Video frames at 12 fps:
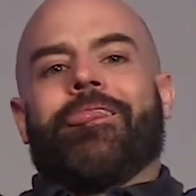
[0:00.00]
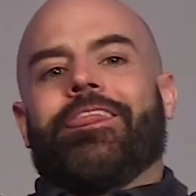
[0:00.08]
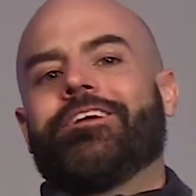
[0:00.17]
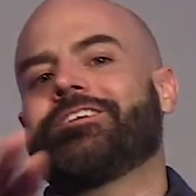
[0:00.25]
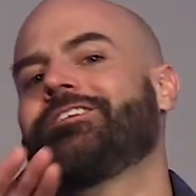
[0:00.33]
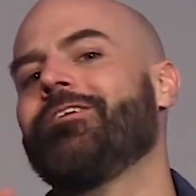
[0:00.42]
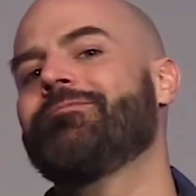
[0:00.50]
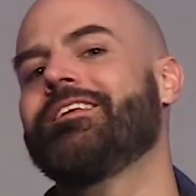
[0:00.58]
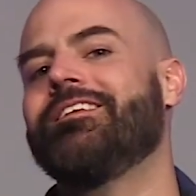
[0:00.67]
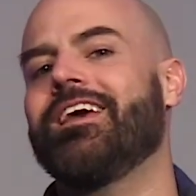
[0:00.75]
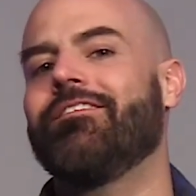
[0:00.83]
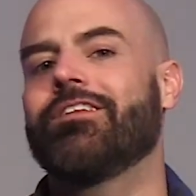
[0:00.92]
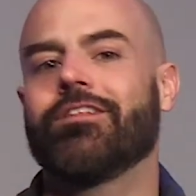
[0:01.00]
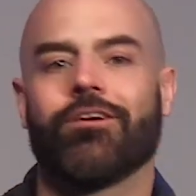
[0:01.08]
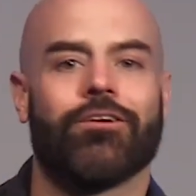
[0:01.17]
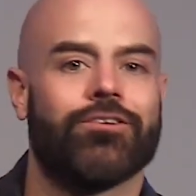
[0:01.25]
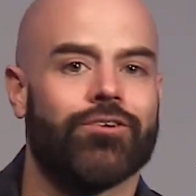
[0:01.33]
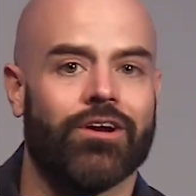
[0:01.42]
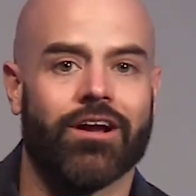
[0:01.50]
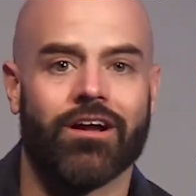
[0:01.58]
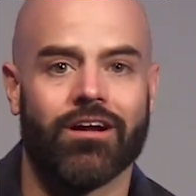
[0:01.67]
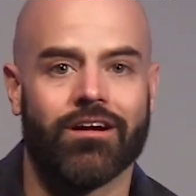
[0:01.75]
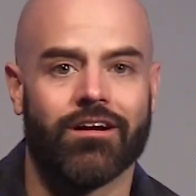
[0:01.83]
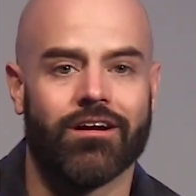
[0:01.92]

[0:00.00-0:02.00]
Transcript: There's something David learned during